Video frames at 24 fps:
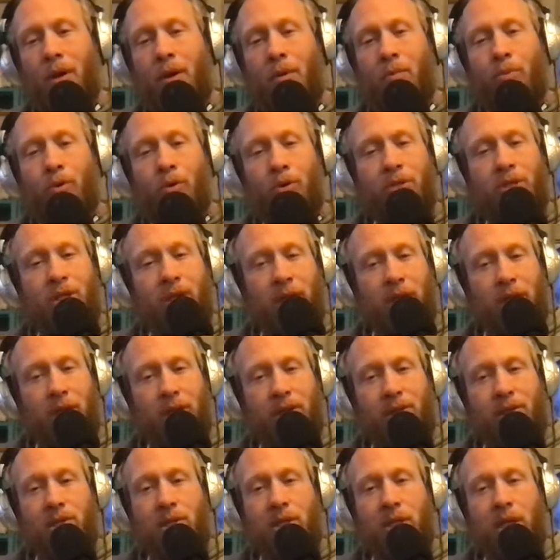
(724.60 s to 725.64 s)
Portillion
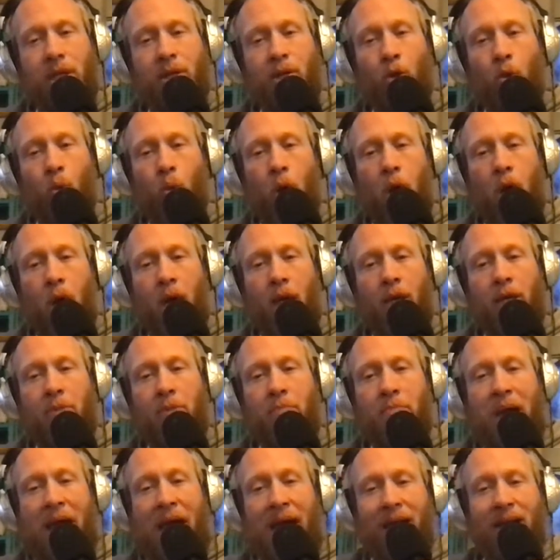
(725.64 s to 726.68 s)
slid the wand
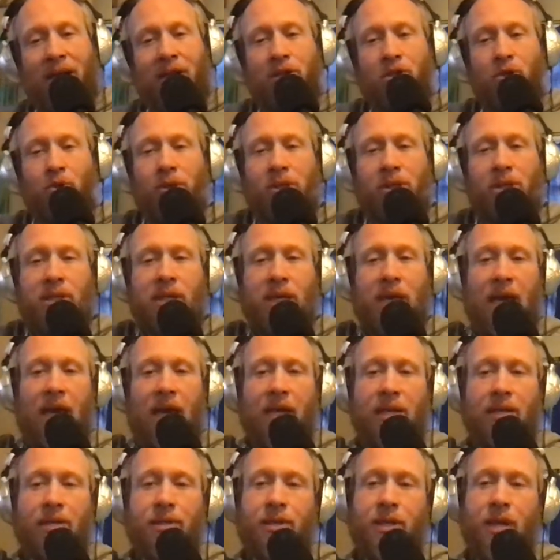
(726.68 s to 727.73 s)
back into its
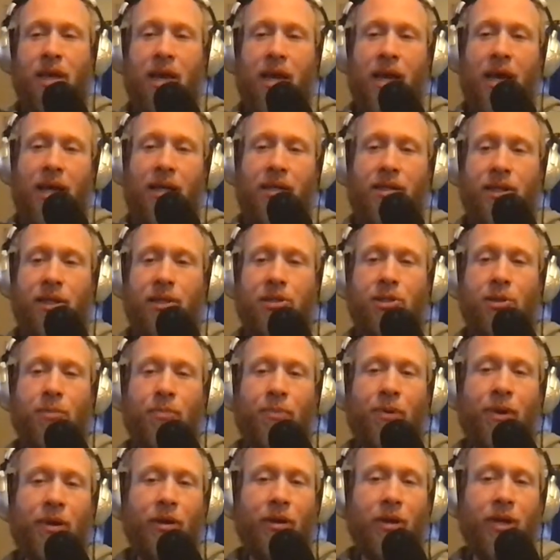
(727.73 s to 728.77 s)
case and
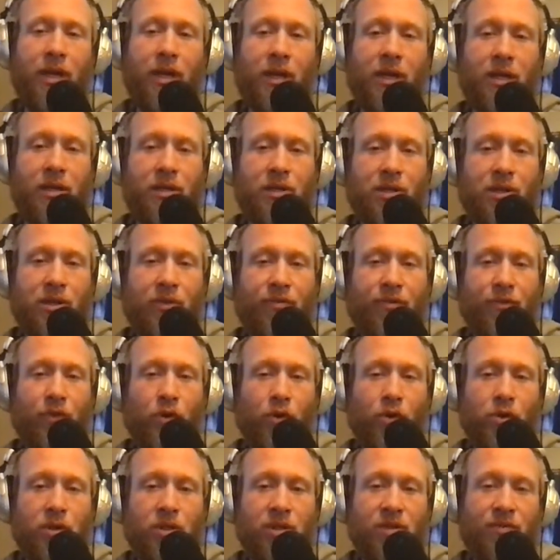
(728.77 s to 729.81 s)
disappeared it into the
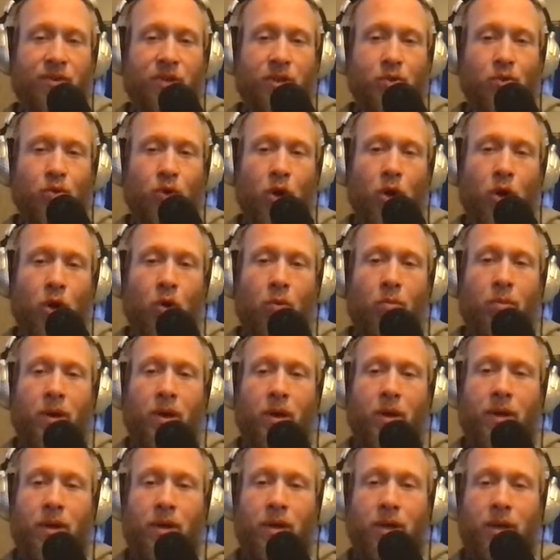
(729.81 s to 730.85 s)
folds of his robe.
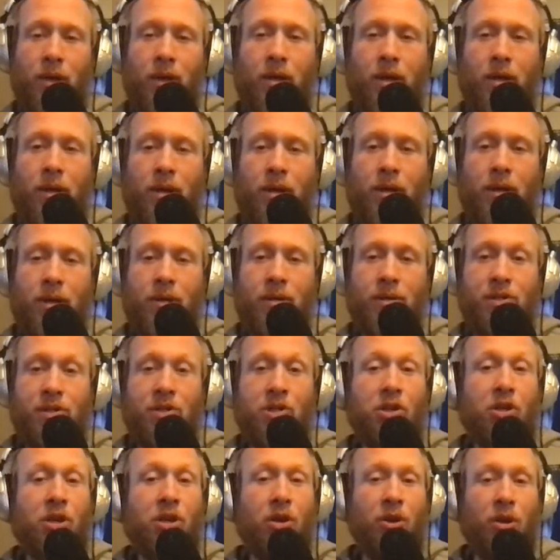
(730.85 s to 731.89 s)

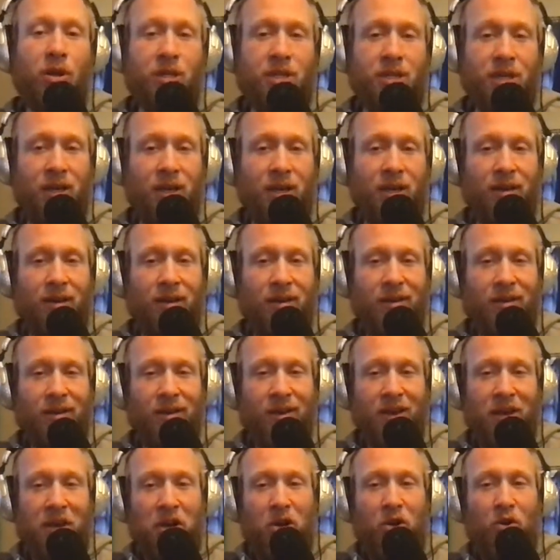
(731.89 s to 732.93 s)
Security.
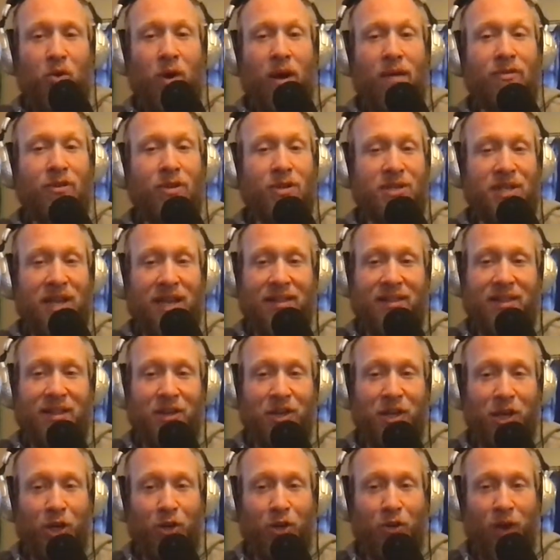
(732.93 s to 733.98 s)
Whoever sent the
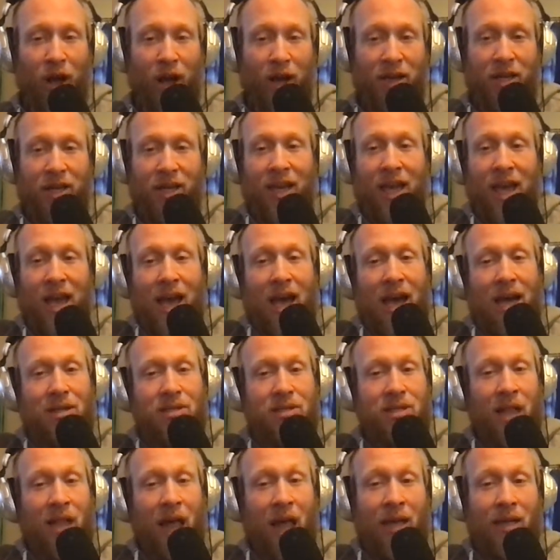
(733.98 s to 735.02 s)
necrotic
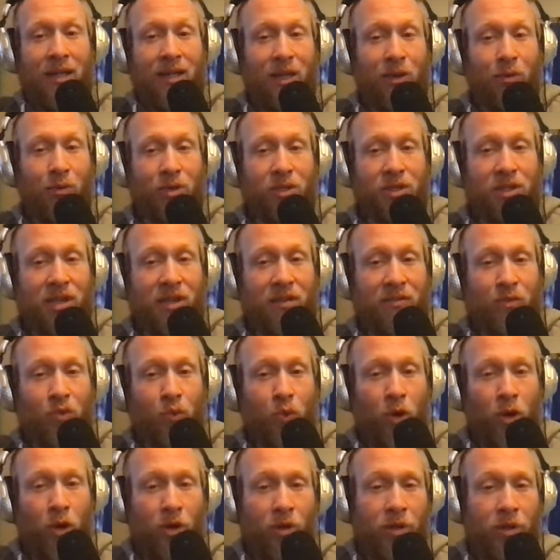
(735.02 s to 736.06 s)
has likely received
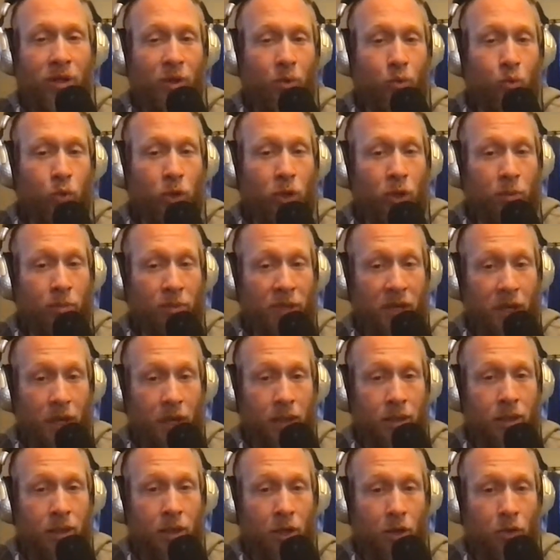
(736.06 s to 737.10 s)
word that we'll be
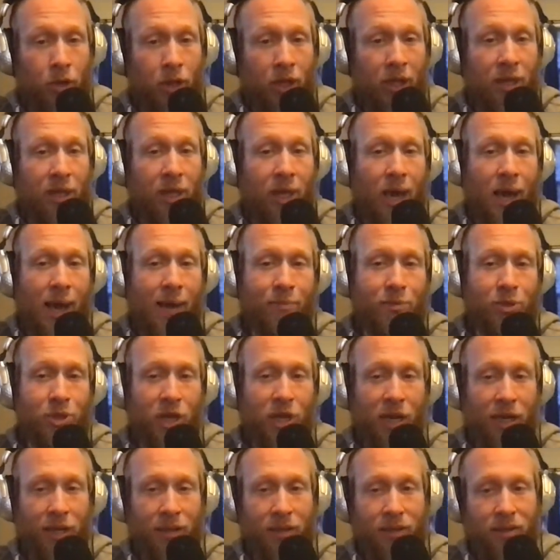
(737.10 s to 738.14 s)
unloading the object.